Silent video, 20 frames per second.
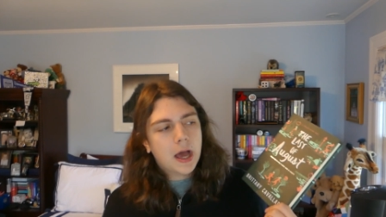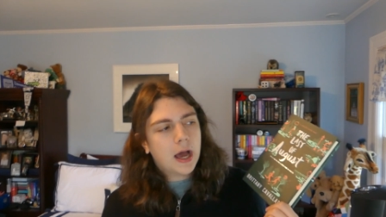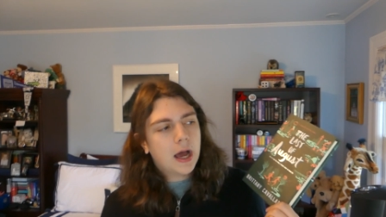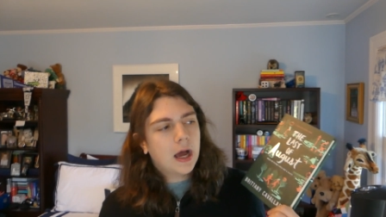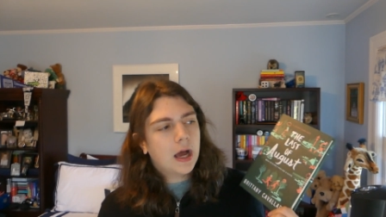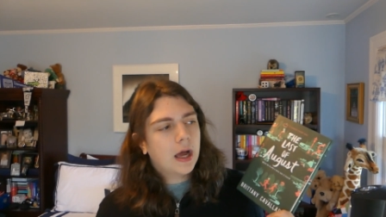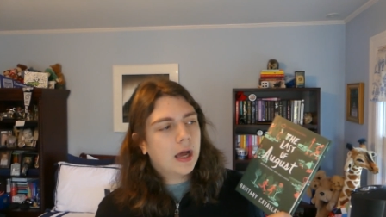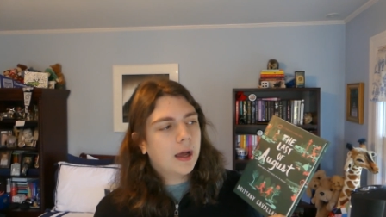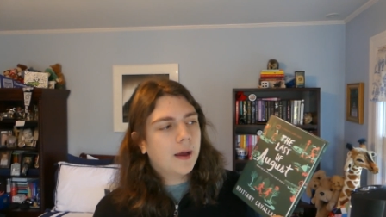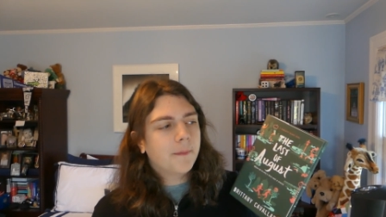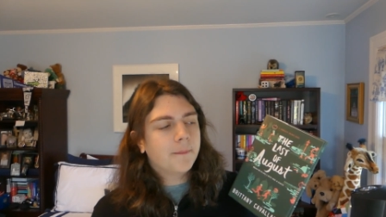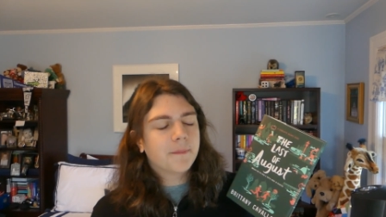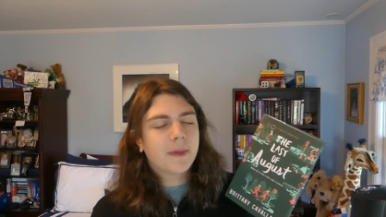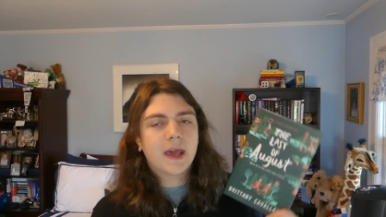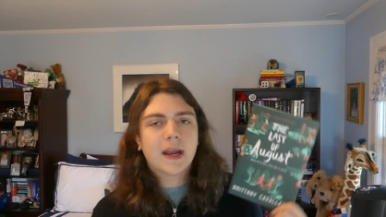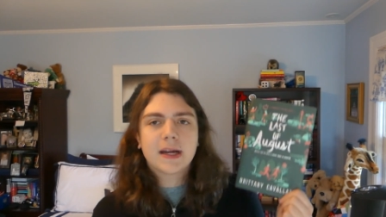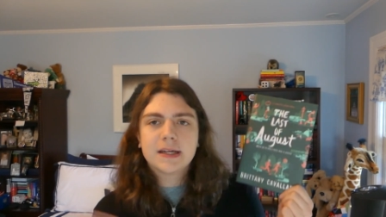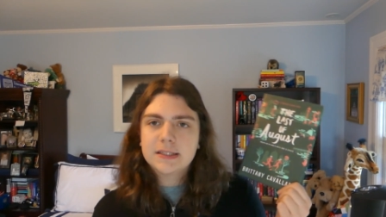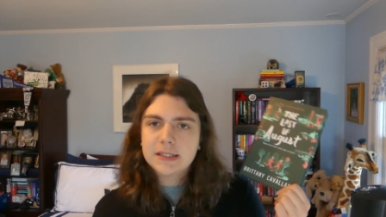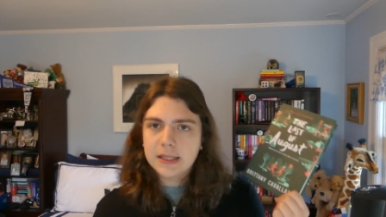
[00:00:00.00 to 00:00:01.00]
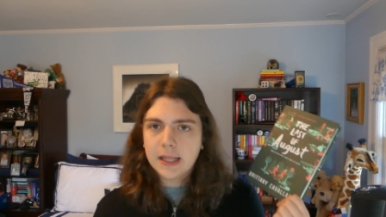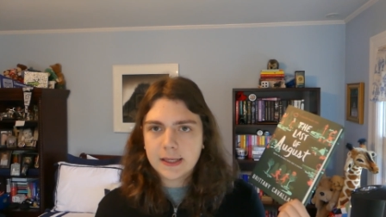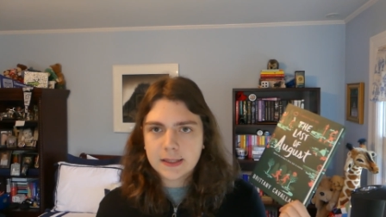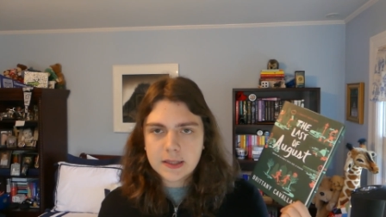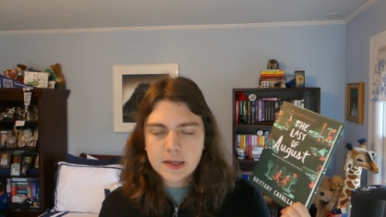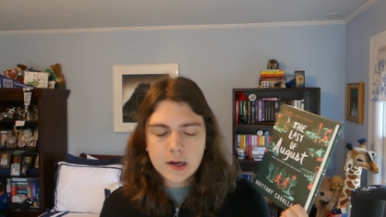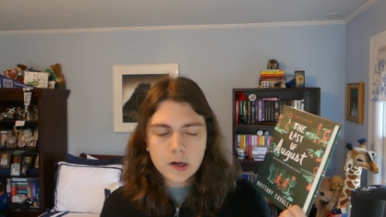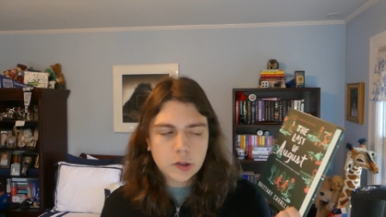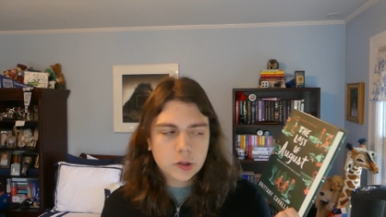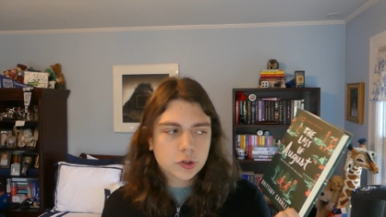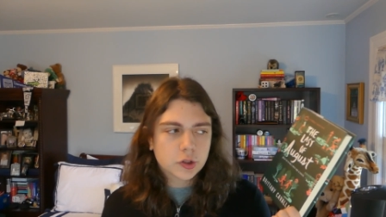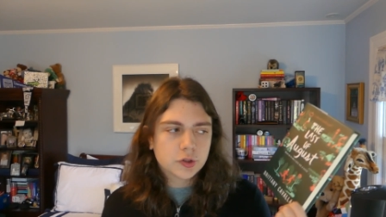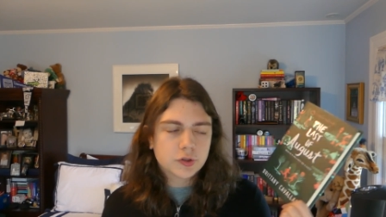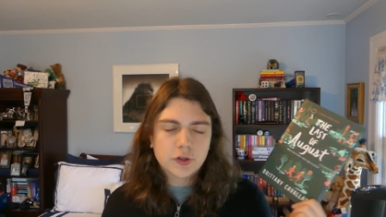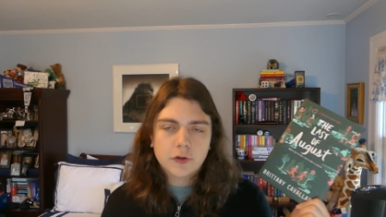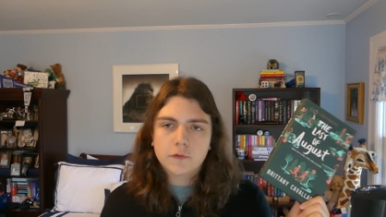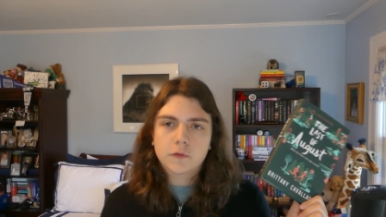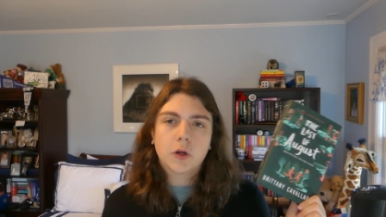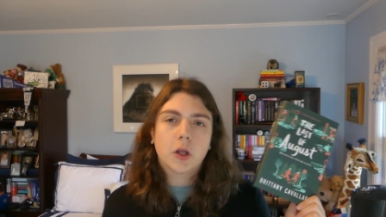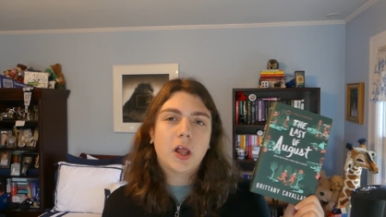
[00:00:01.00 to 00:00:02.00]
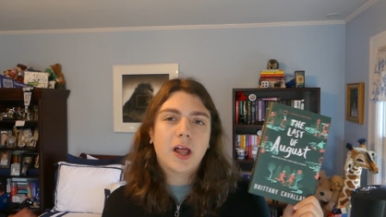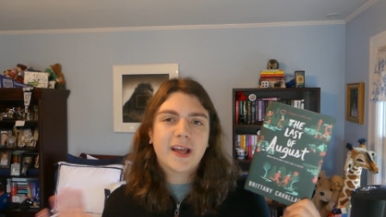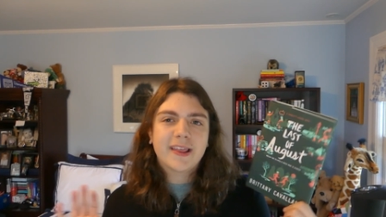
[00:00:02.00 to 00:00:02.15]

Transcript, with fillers: Um, and I did like the characters overall.